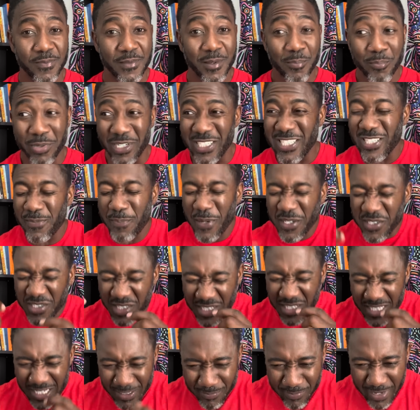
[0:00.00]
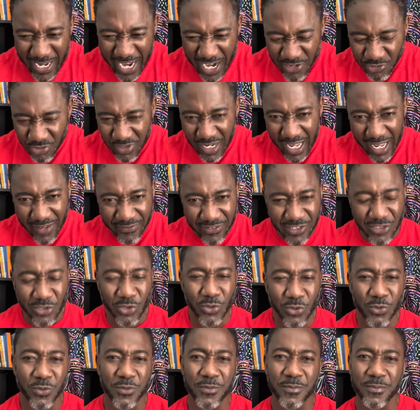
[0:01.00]
But especially a man should have his
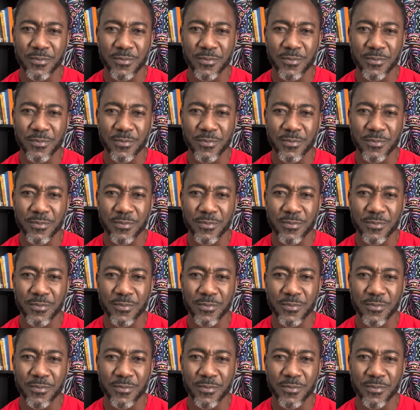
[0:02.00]
own.